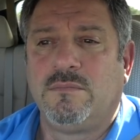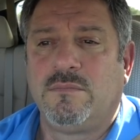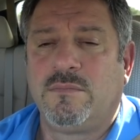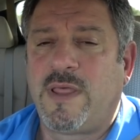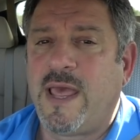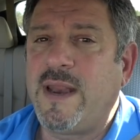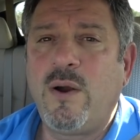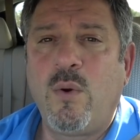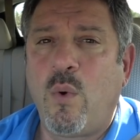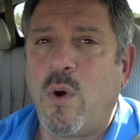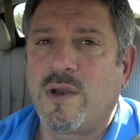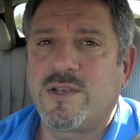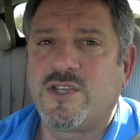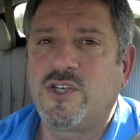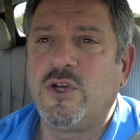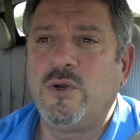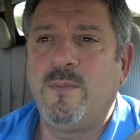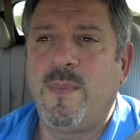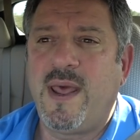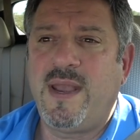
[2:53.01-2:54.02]
they don't want
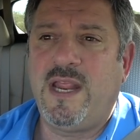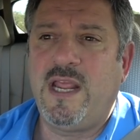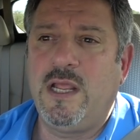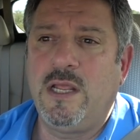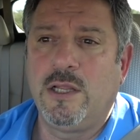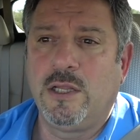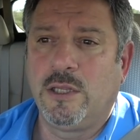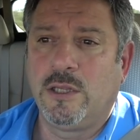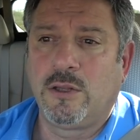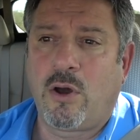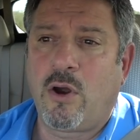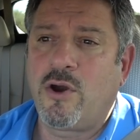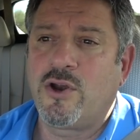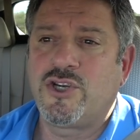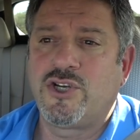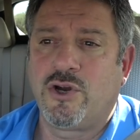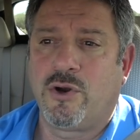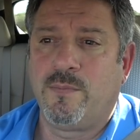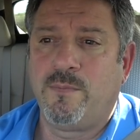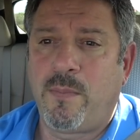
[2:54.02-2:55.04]
too many
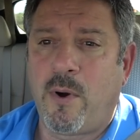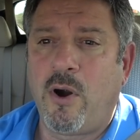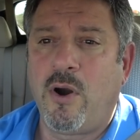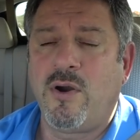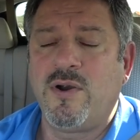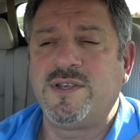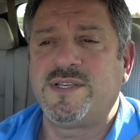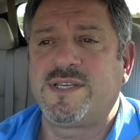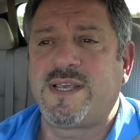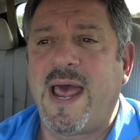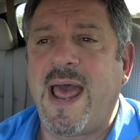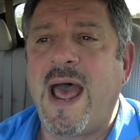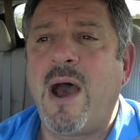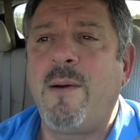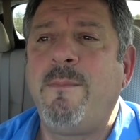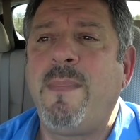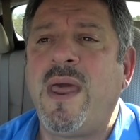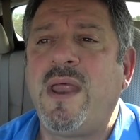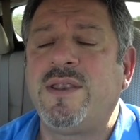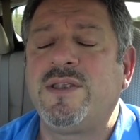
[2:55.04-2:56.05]
larger bars. How
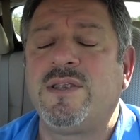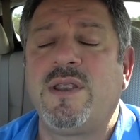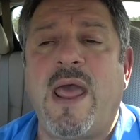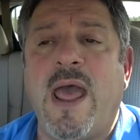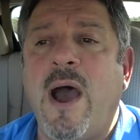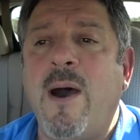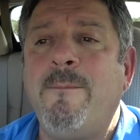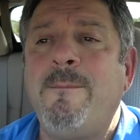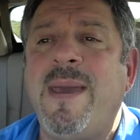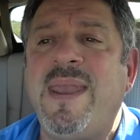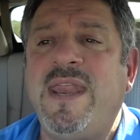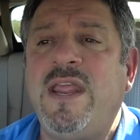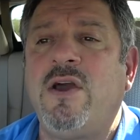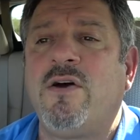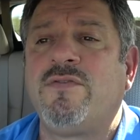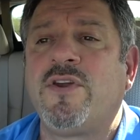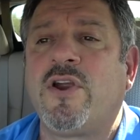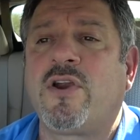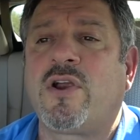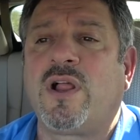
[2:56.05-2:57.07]
many, how many
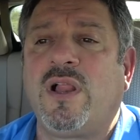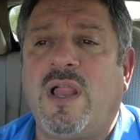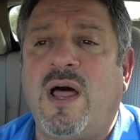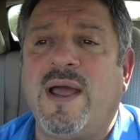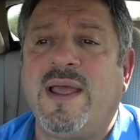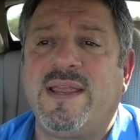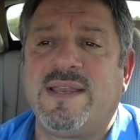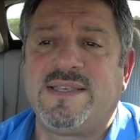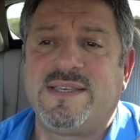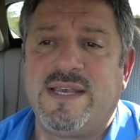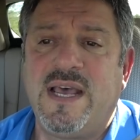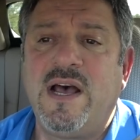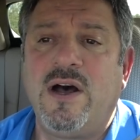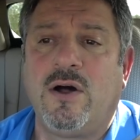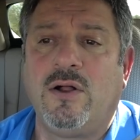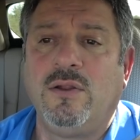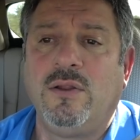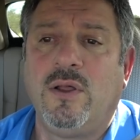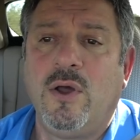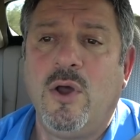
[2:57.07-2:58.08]
of their
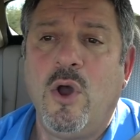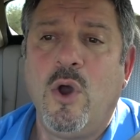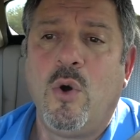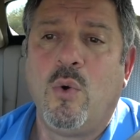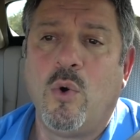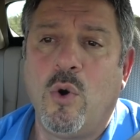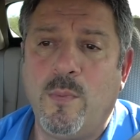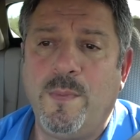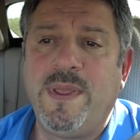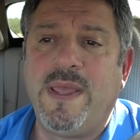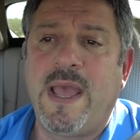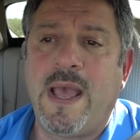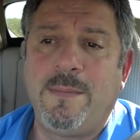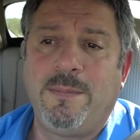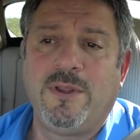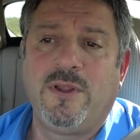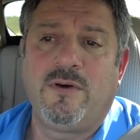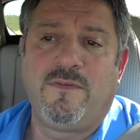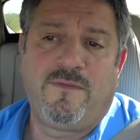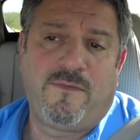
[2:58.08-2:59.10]
clientele will be
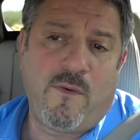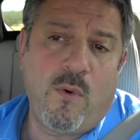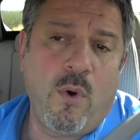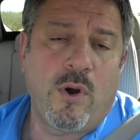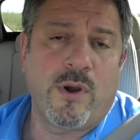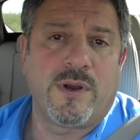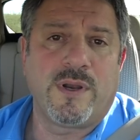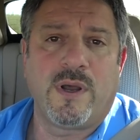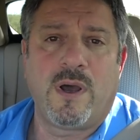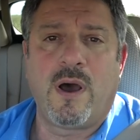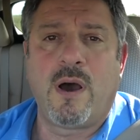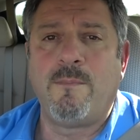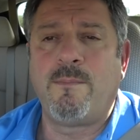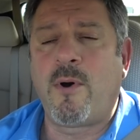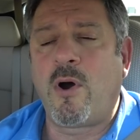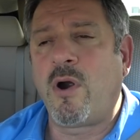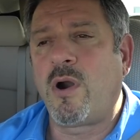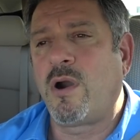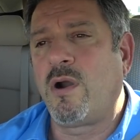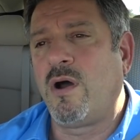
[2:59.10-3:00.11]
able to afford a
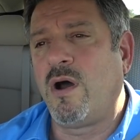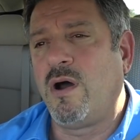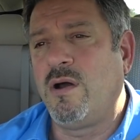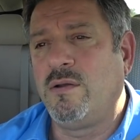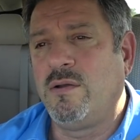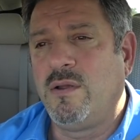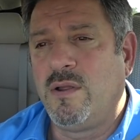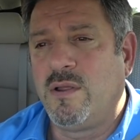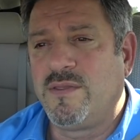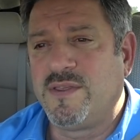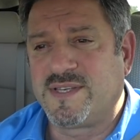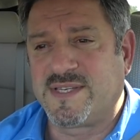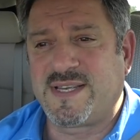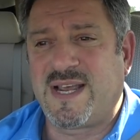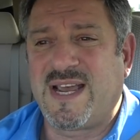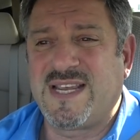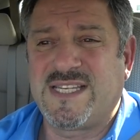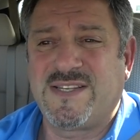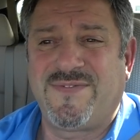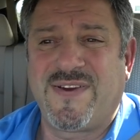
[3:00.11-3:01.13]
bar the
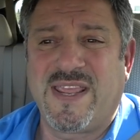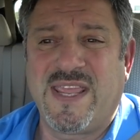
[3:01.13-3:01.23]
size of a